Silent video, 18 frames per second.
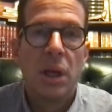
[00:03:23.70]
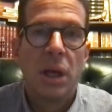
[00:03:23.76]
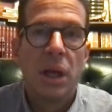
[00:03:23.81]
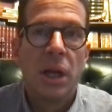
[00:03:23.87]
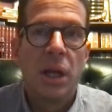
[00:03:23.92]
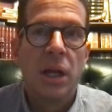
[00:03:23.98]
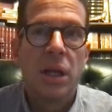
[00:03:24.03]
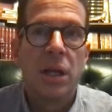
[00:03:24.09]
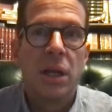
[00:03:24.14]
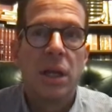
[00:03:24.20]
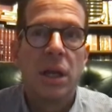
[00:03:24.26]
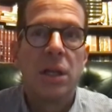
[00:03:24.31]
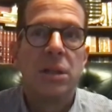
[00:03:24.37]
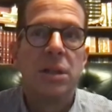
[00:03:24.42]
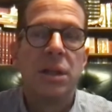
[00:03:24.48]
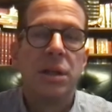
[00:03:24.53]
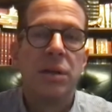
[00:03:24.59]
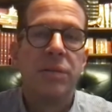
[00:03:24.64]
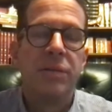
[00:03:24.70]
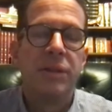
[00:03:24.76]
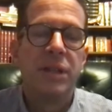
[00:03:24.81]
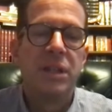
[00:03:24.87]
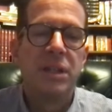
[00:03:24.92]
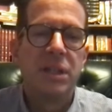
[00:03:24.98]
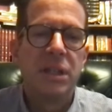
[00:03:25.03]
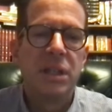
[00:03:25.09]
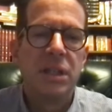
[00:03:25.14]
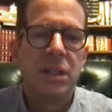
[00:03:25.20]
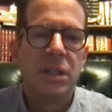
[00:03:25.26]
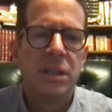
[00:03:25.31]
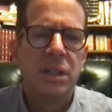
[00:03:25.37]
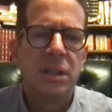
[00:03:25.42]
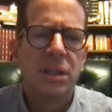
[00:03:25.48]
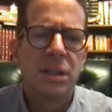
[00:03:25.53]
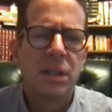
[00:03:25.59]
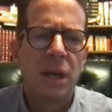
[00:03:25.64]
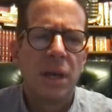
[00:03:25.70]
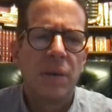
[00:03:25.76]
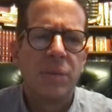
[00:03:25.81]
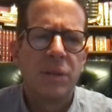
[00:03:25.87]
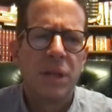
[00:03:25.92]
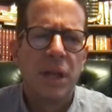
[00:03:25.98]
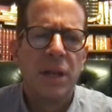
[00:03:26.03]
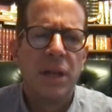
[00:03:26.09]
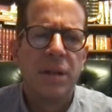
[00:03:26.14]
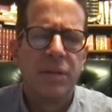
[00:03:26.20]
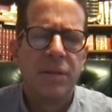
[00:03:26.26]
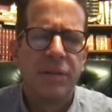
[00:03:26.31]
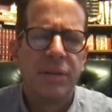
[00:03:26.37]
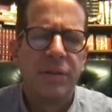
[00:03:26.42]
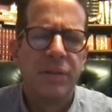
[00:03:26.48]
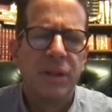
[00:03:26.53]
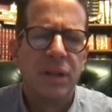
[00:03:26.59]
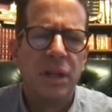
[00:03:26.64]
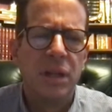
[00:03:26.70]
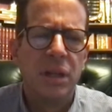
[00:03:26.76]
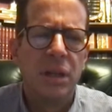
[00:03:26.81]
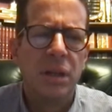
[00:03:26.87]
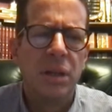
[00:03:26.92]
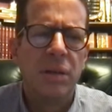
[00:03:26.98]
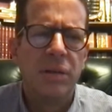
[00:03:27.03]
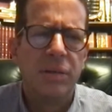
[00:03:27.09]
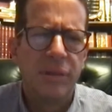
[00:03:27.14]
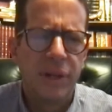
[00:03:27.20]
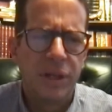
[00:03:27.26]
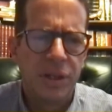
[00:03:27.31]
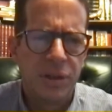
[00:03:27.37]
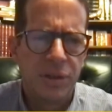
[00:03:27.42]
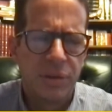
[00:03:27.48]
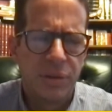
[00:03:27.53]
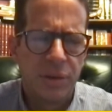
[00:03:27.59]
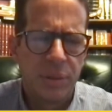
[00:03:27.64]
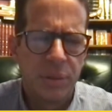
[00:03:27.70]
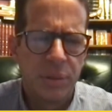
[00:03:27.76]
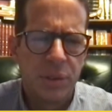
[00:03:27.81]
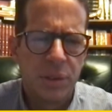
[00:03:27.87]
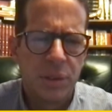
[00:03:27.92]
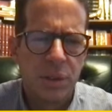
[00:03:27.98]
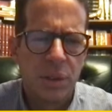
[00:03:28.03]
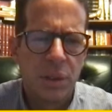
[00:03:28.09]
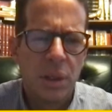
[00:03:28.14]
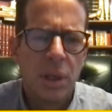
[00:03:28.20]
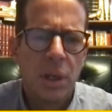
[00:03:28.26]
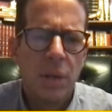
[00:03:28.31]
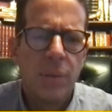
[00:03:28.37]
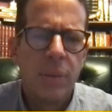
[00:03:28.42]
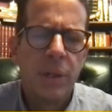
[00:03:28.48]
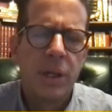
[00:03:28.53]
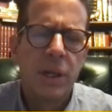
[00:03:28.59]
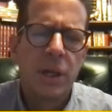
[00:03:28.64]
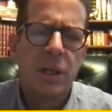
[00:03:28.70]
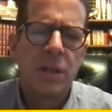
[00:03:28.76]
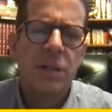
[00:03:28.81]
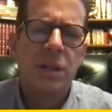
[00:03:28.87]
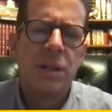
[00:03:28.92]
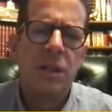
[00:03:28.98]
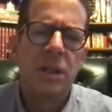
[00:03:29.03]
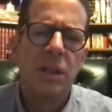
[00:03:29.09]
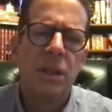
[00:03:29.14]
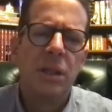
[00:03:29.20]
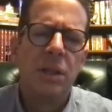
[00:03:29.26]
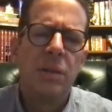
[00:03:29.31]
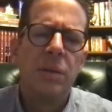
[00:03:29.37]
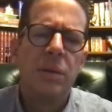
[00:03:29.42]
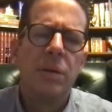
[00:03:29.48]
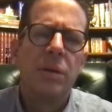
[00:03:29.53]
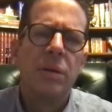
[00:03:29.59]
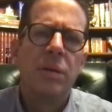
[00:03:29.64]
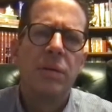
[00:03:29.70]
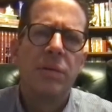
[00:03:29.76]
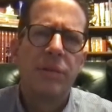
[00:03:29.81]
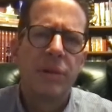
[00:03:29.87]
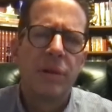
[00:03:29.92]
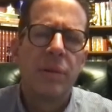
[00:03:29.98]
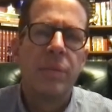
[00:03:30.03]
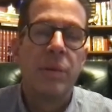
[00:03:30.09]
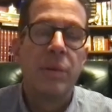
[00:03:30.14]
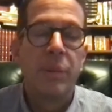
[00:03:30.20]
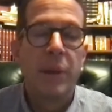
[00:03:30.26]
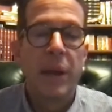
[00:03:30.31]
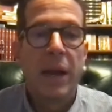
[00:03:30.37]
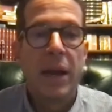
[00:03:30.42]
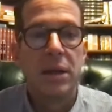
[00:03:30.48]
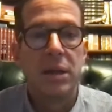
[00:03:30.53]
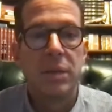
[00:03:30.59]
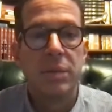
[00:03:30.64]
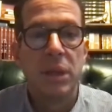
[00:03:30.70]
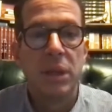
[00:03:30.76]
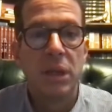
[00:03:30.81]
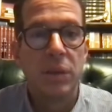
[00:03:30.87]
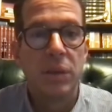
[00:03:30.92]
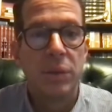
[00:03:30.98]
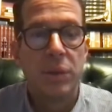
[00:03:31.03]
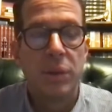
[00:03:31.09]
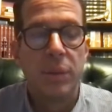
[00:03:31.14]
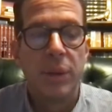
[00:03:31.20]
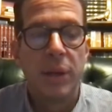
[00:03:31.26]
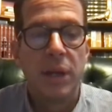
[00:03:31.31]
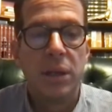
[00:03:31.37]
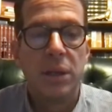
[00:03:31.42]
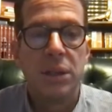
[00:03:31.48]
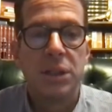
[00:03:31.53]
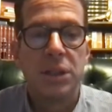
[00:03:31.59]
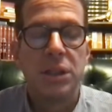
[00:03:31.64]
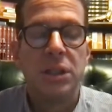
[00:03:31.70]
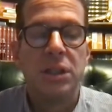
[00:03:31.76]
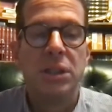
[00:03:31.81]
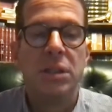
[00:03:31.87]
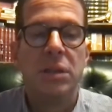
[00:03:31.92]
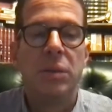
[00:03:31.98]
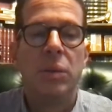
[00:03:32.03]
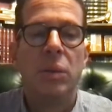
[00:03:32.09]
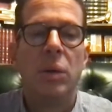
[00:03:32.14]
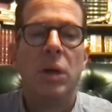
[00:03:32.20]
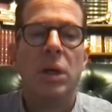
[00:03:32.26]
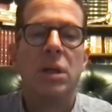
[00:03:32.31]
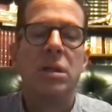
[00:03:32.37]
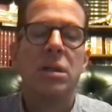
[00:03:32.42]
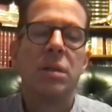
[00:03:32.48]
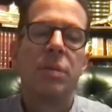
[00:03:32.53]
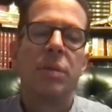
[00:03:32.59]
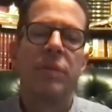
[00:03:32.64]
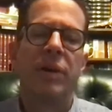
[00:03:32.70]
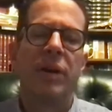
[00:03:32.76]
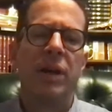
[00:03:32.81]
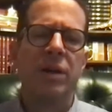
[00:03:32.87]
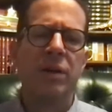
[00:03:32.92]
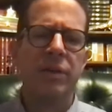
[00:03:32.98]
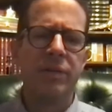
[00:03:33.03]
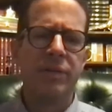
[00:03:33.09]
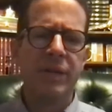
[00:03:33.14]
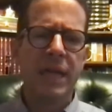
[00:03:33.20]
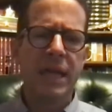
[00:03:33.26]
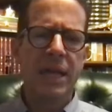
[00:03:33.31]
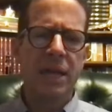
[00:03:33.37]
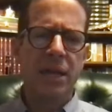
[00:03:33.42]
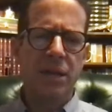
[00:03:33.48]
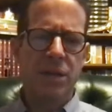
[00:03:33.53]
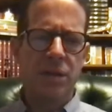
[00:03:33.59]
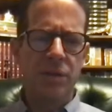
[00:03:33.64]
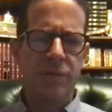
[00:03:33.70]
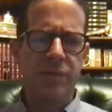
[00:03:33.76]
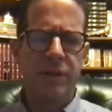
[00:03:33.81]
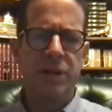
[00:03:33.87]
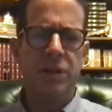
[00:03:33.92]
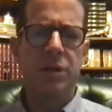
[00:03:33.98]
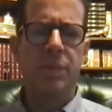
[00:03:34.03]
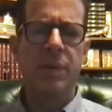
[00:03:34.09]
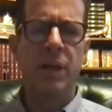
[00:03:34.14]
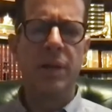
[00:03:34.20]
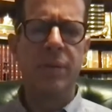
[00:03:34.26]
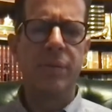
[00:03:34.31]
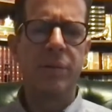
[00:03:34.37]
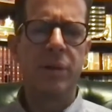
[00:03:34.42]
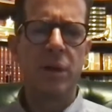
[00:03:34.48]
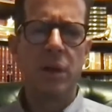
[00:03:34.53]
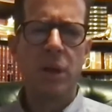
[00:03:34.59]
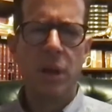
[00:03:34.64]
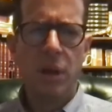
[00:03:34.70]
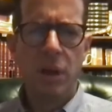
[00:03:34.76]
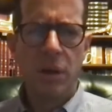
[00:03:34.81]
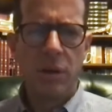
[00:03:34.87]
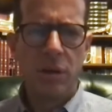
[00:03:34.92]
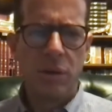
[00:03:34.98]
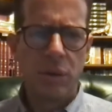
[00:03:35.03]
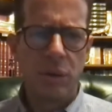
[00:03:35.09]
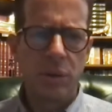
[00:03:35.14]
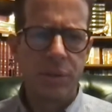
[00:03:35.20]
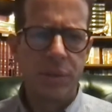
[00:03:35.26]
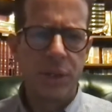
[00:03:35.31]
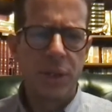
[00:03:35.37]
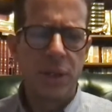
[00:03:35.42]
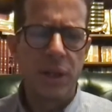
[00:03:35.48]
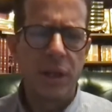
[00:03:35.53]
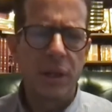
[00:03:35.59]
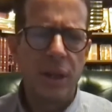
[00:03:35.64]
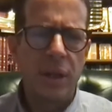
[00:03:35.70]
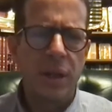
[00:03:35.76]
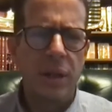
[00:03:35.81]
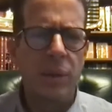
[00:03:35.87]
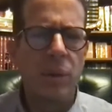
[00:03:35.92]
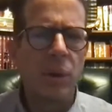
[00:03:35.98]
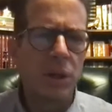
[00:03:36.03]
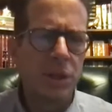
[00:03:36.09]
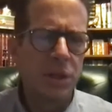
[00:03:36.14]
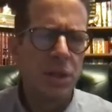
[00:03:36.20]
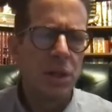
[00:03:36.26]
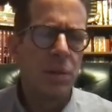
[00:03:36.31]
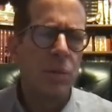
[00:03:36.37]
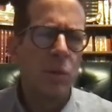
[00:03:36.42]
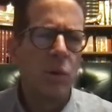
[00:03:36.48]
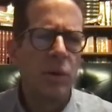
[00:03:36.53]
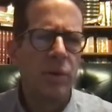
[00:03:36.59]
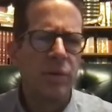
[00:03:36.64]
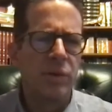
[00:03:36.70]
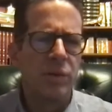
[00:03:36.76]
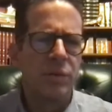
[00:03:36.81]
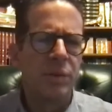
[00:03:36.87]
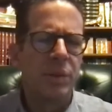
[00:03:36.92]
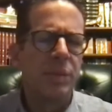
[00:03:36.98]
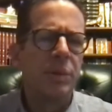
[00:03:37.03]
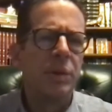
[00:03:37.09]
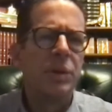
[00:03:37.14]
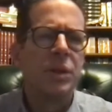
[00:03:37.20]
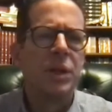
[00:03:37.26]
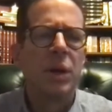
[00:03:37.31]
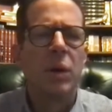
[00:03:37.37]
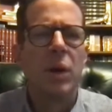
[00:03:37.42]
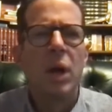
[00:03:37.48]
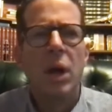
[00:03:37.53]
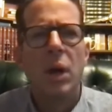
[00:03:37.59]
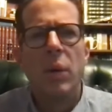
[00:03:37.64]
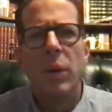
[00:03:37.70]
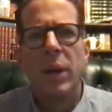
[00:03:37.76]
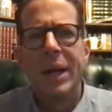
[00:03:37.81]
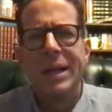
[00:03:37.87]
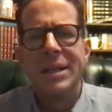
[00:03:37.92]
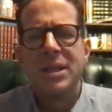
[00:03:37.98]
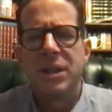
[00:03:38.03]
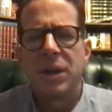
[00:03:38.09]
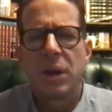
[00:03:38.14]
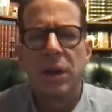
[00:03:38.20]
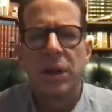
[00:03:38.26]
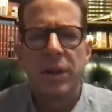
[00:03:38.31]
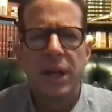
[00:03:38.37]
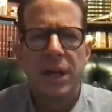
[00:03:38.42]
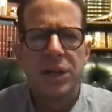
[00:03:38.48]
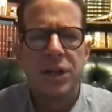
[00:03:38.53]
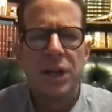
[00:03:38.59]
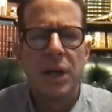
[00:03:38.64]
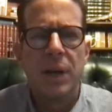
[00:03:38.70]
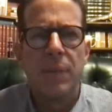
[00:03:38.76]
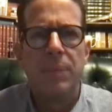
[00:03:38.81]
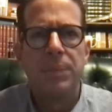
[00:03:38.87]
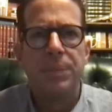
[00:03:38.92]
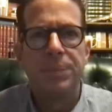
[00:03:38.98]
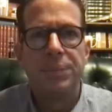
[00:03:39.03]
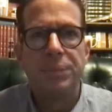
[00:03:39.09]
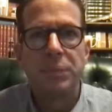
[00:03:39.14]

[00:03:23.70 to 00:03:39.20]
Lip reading: and I got to know VCs at the top 10 to 15 venture firms, because the firm that backed me with their balance sheet was a provider of debt to venture-backed groups, and they wanted to know more of those people. So when I started that job,